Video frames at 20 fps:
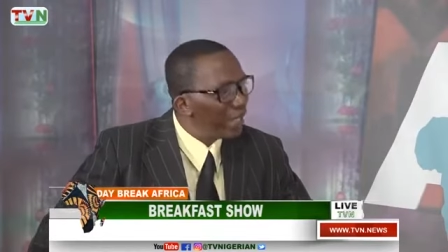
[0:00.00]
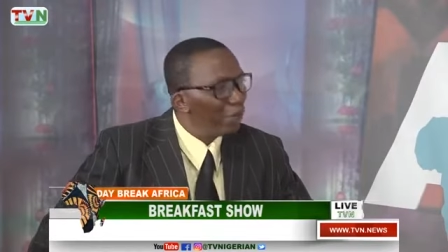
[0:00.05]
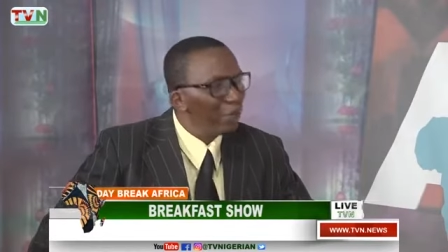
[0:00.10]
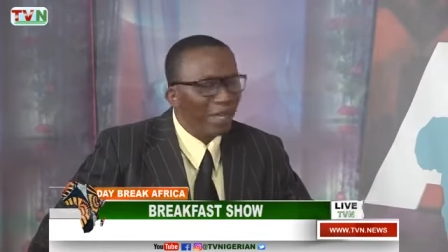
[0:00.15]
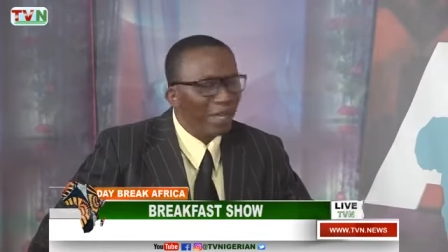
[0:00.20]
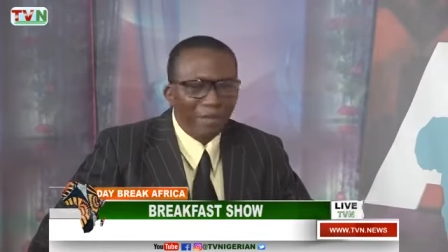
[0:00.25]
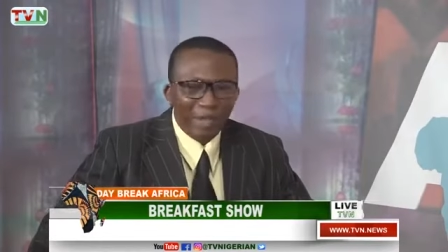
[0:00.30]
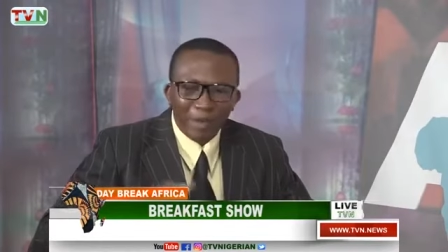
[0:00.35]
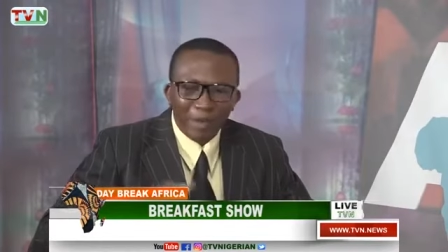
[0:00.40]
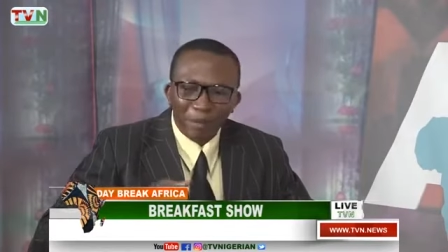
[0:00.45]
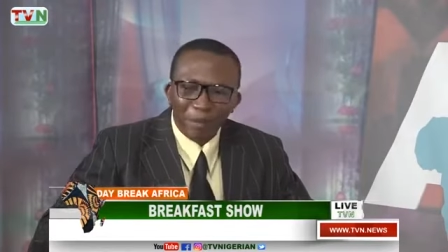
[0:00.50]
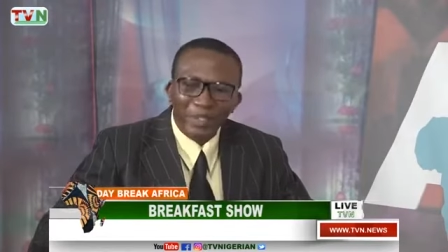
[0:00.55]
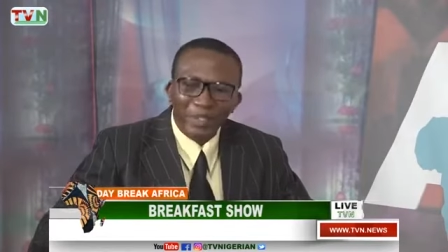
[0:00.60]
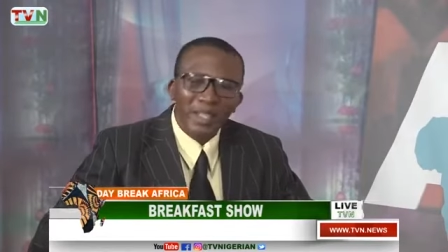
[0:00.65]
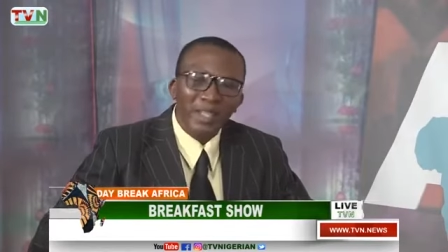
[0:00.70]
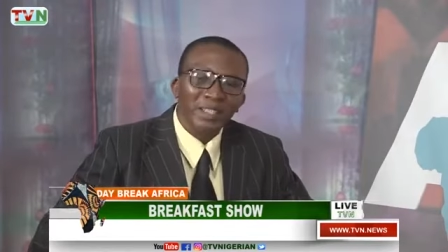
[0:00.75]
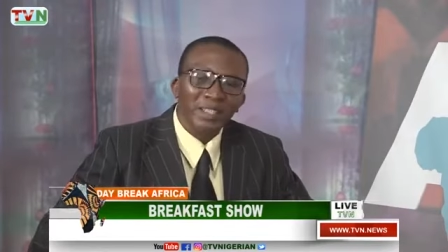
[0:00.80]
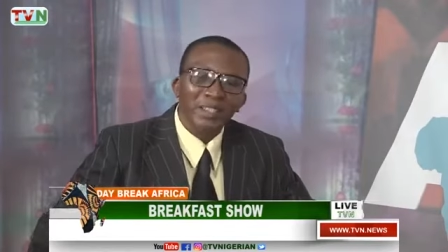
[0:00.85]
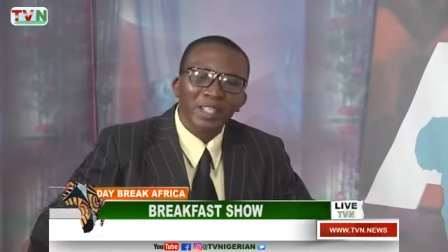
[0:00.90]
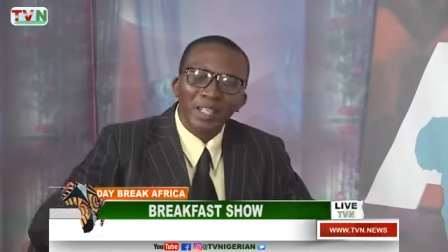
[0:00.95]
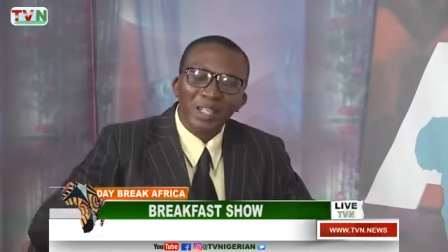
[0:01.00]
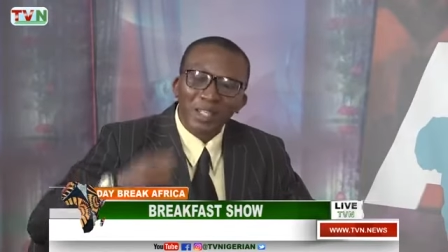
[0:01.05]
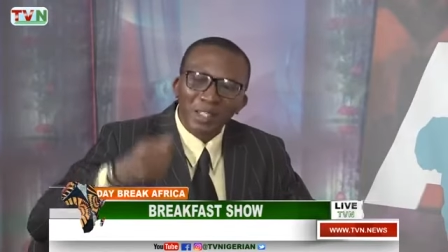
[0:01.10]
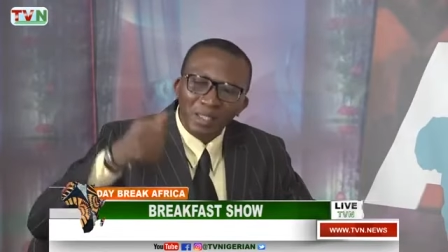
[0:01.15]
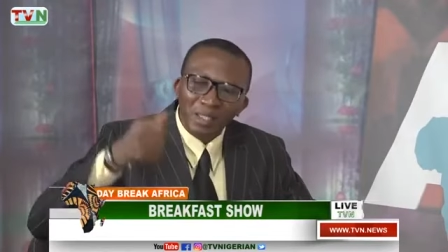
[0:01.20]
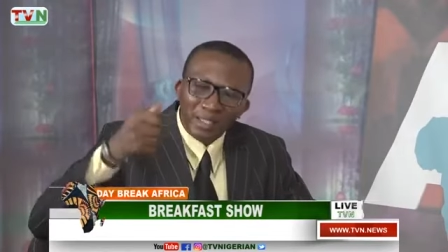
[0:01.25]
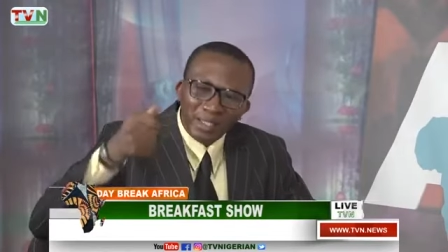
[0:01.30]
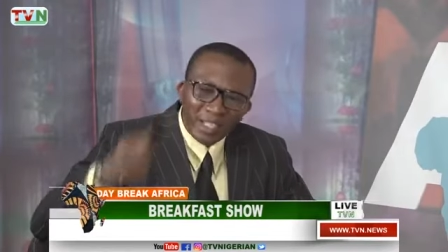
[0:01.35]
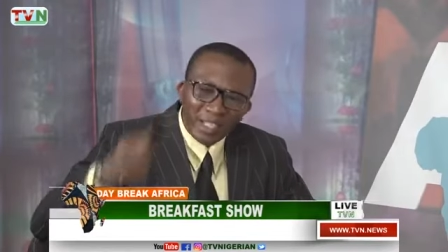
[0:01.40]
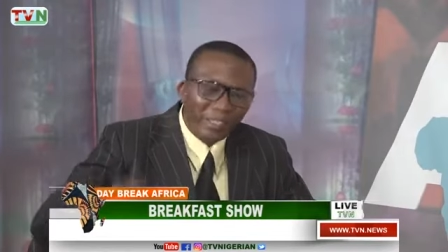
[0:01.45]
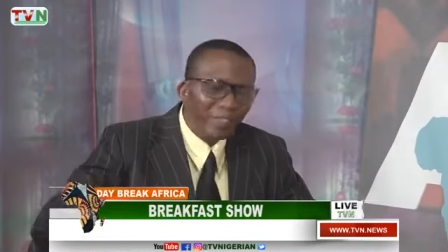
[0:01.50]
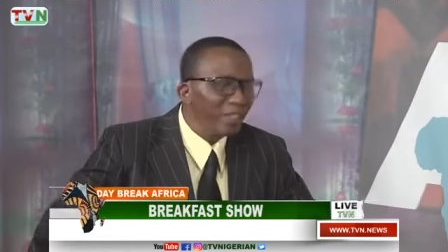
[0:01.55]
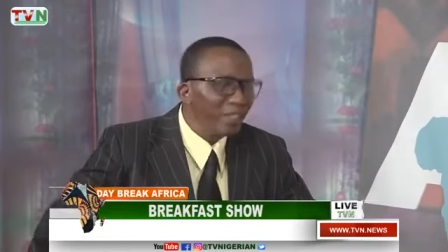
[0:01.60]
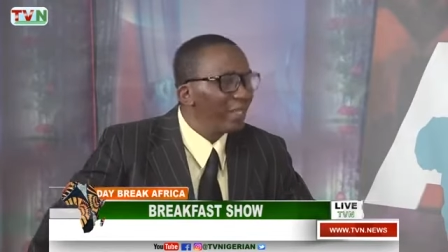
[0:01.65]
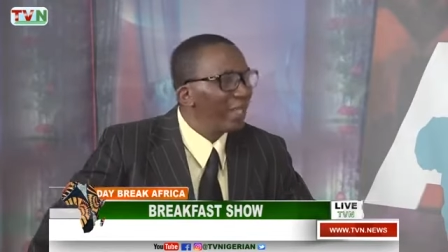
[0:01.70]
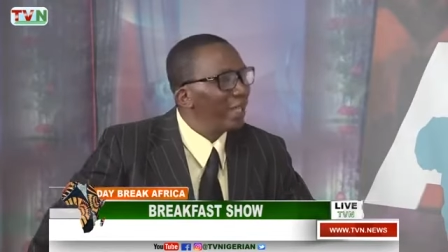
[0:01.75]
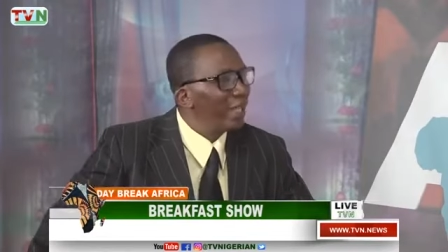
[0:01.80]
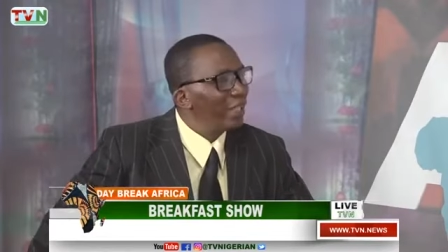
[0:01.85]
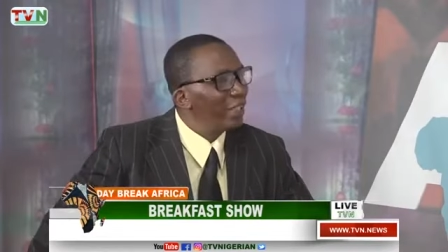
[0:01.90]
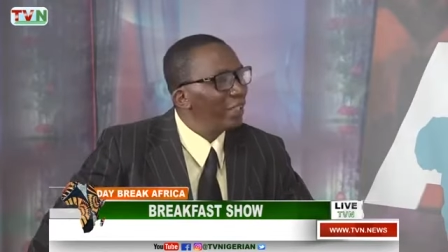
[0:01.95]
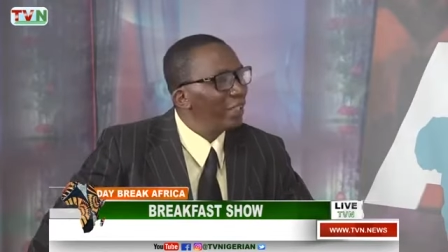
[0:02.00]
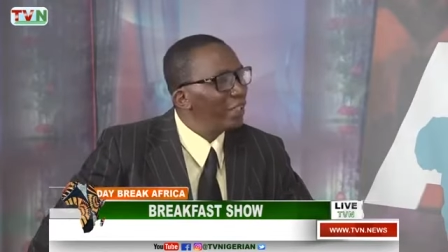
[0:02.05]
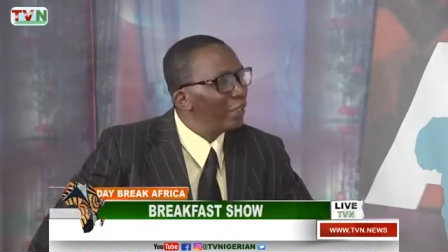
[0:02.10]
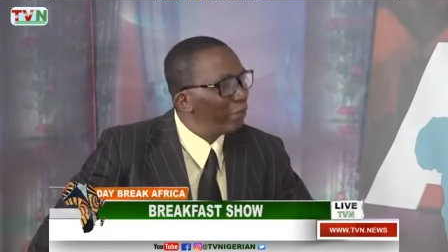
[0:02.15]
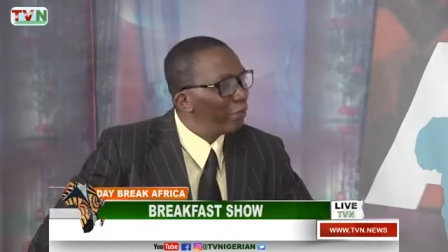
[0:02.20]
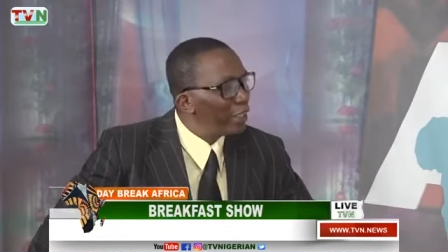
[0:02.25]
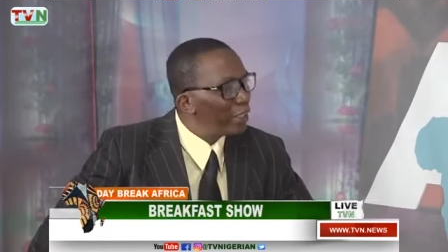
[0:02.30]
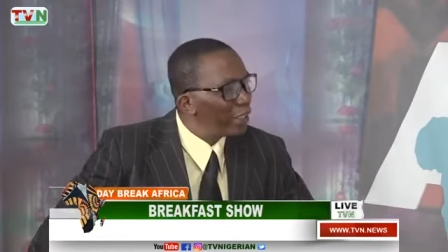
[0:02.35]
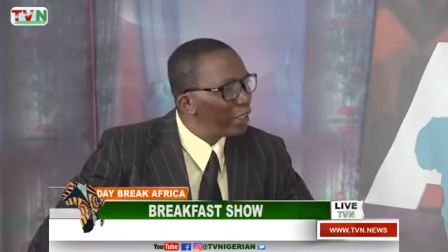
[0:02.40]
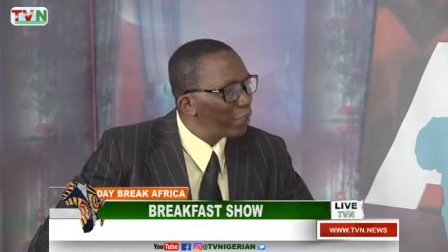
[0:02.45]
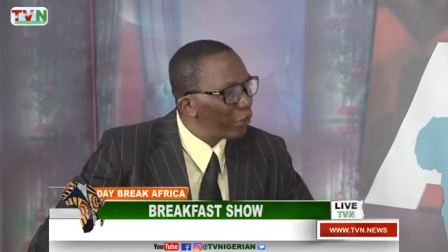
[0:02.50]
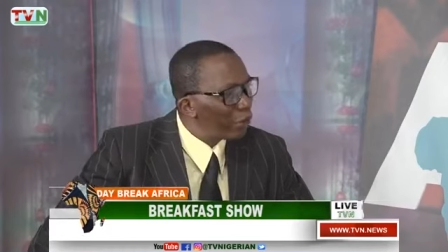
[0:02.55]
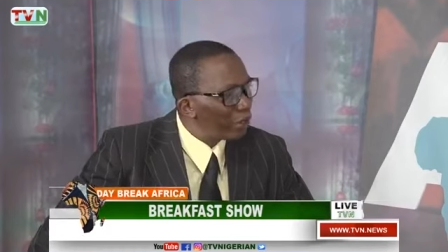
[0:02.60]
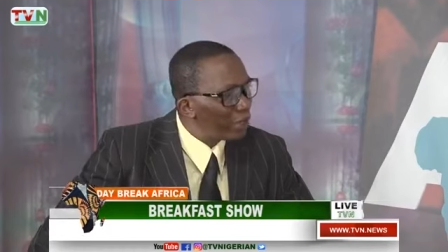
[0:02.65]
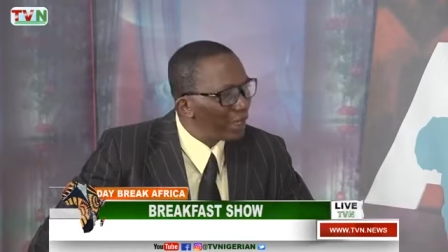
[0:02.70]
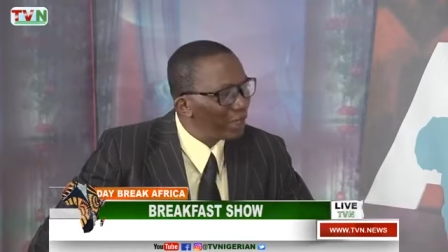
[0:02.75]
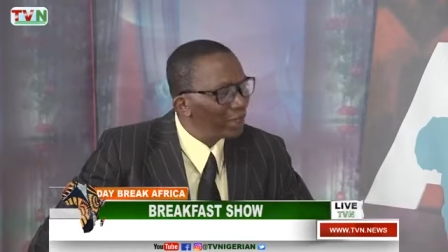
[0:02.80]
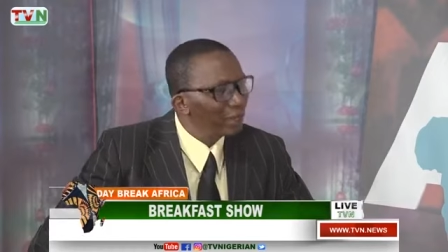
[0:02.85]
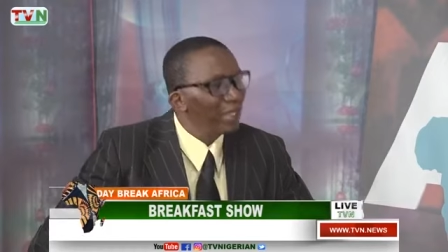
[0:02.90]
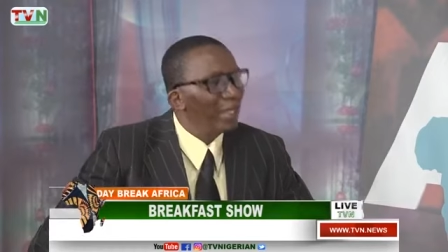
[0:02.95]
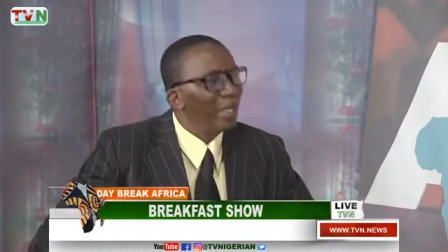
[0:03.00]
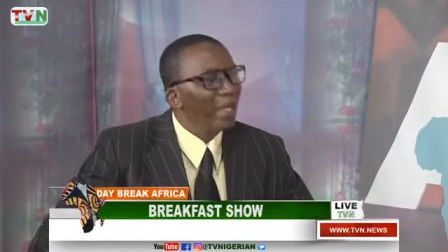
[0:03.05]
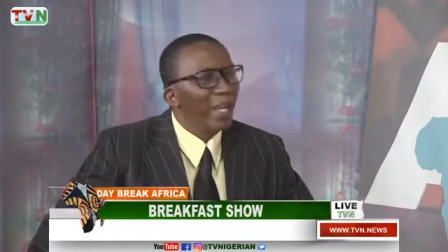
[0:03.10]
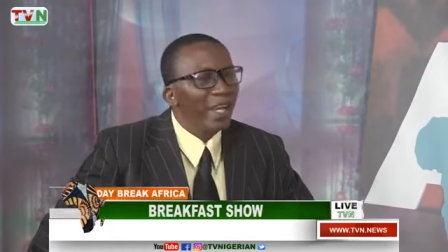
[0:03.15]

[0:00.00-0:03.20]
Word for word: We have our reporters stationed at the defense headquarters